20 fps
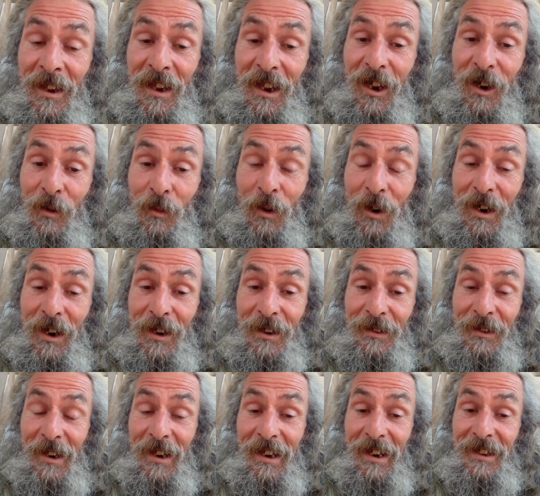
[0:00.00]
a word
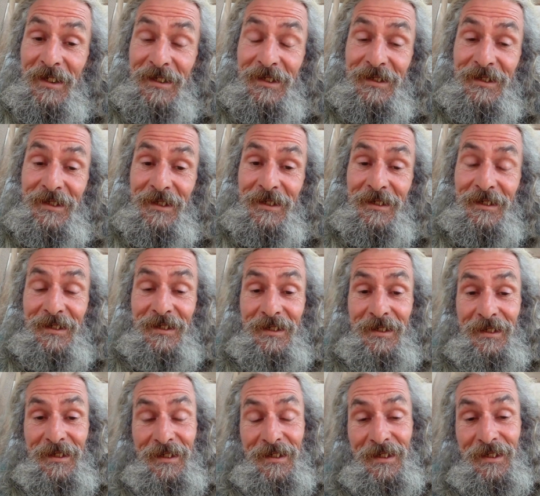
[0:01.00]
that has
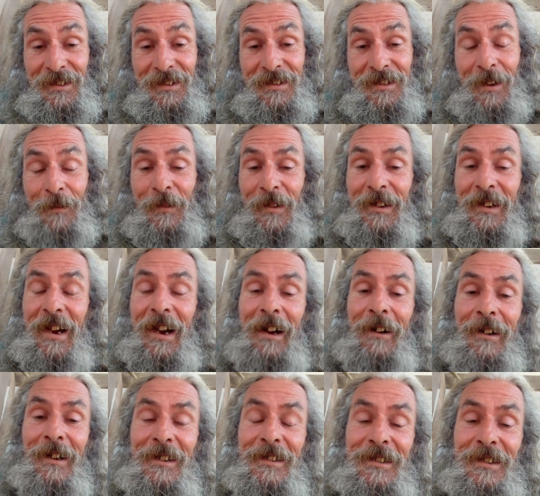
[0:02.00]
7
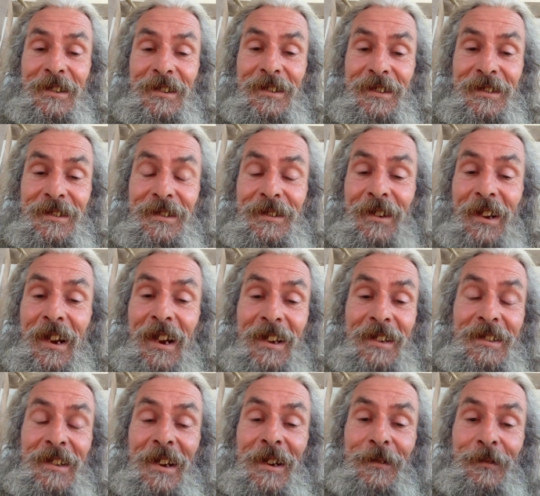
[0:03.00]
characters that has
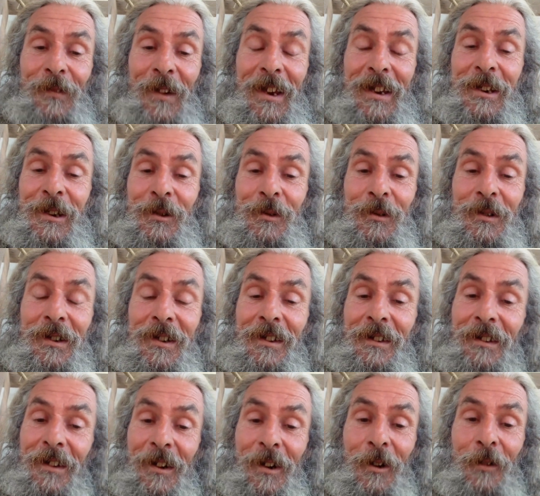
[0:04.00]
a value
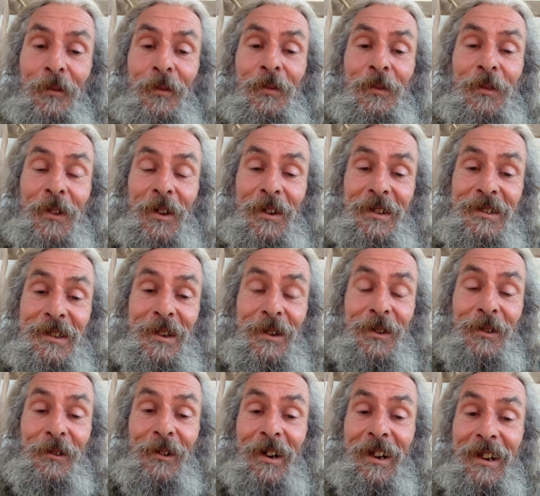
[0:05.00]
of
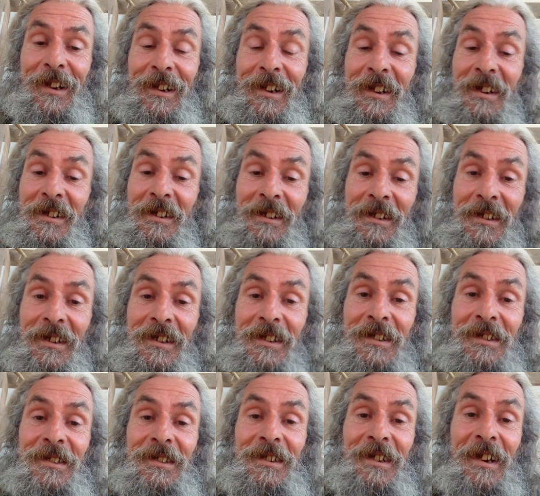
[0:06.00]
33
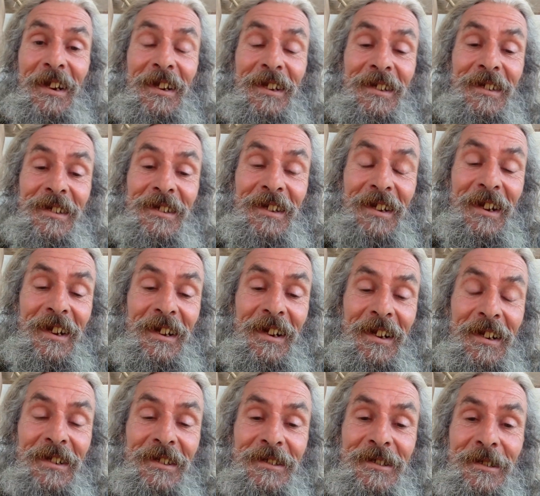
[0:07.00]
contained in it?